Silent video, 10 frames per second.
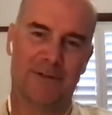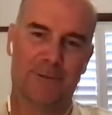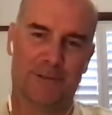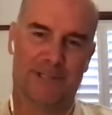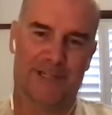
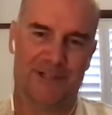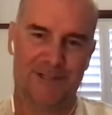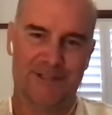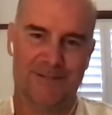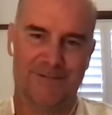chemical
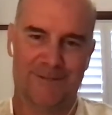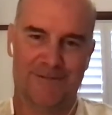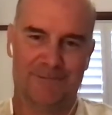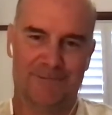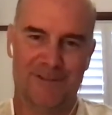collection
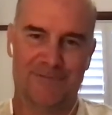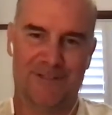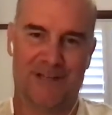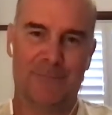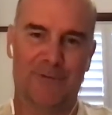of a
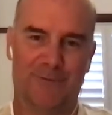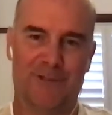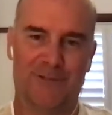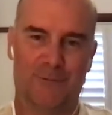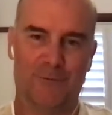list of
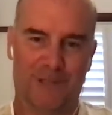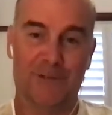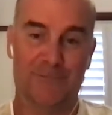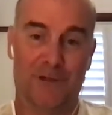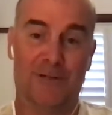examples of things that
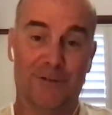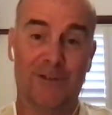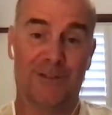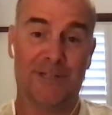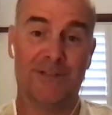would kill a
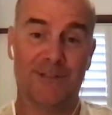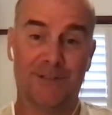virus in